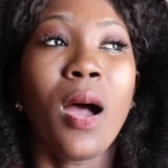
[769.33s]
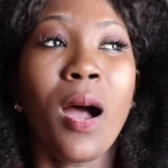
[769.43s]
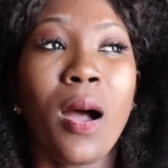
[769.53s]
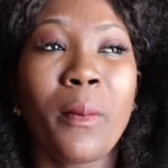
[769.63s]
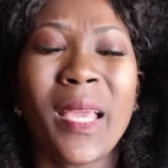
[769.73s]

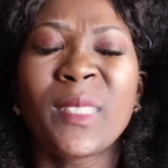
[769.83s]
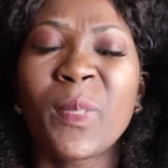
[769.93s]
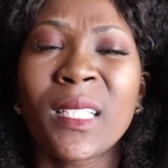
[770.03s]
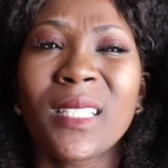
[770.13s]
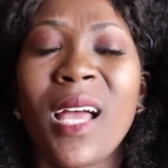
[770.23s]
It's
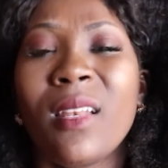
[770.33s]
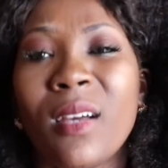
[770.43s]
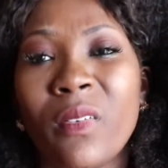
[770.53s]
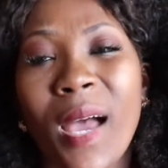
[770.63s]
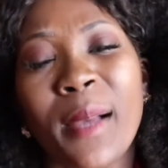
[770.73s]
because I
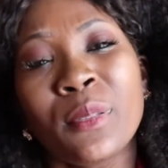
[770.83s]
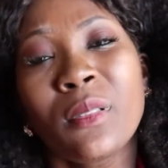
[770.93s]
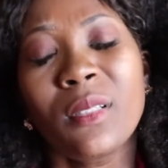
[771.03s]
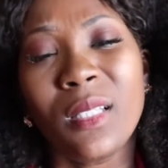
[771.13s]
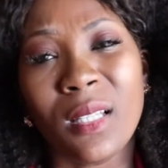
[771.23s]

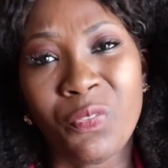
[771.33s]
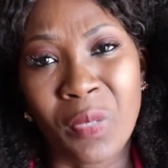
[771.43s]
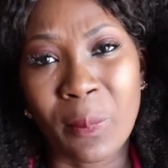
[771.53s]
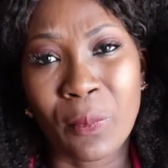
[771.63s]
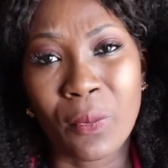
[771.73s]
absolutely love
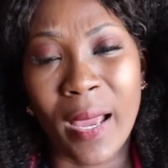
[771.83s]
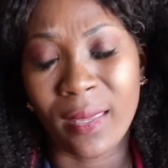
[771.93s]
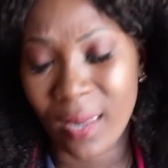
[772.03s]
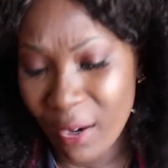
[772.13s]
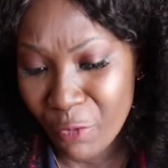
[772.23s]
people. I
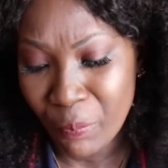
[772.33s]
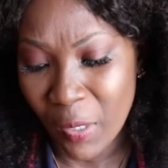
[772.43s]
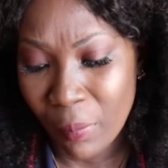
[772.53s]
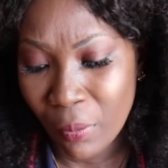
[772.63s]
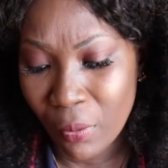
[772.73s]
care for
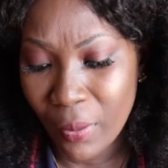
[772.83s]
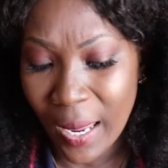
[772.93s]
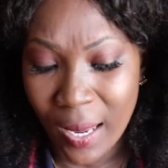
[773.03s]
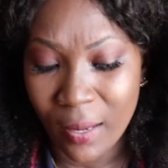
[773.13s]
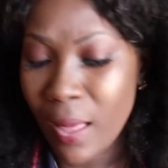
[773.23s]
people.
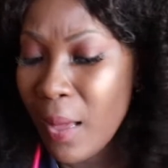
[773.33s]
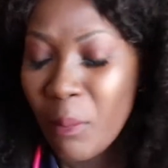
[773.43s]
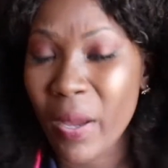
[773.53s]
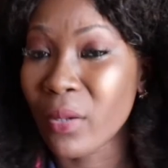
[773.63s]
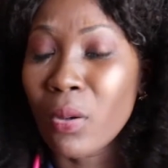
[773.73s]
And
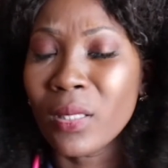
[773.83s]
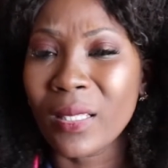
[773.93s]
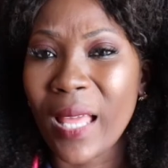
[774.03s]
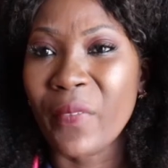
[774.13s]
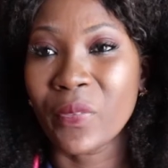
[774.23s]
my goal
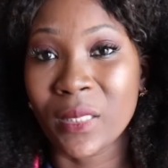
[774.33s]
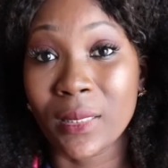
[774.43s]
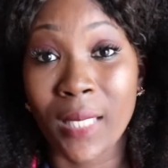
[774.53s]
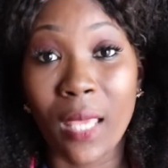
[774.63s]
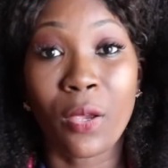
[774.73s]
in life was
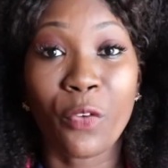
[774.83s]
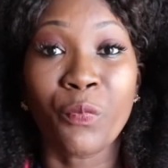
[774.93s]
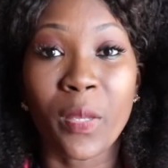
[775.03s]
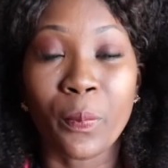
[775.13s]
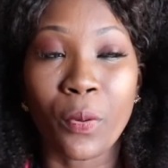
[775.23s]
to take care
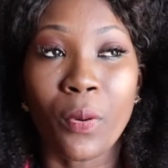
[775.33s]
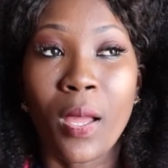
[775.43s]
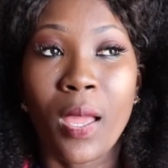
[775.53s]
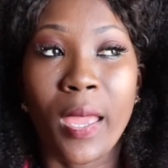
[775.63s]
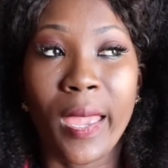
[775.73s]
of people.
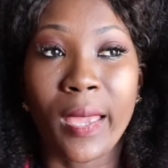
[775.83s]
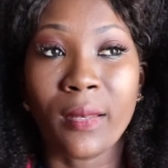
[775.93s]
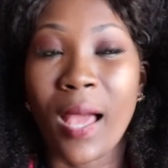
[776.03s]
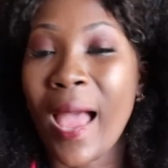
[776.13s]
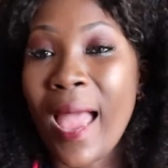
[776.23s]

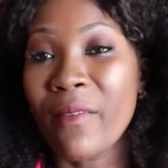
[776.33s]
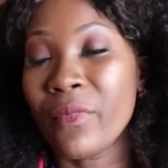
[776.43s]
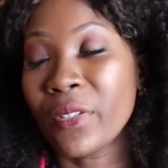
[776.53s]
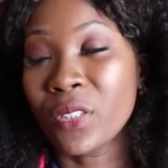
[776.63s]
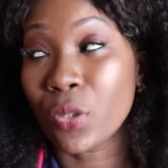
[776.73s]
And I have
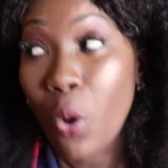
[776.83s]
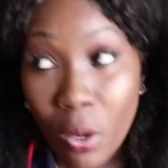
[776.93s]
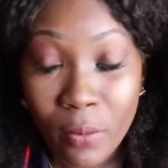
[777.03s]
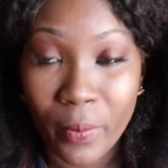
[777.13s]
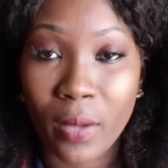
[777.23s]
nurses
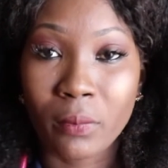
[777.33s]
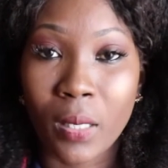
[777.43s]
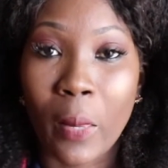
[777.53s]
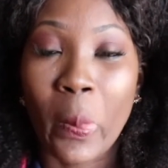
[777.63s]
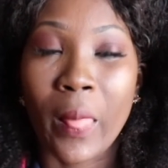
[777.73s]
all around
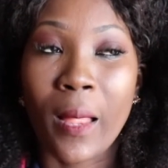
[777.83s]
me.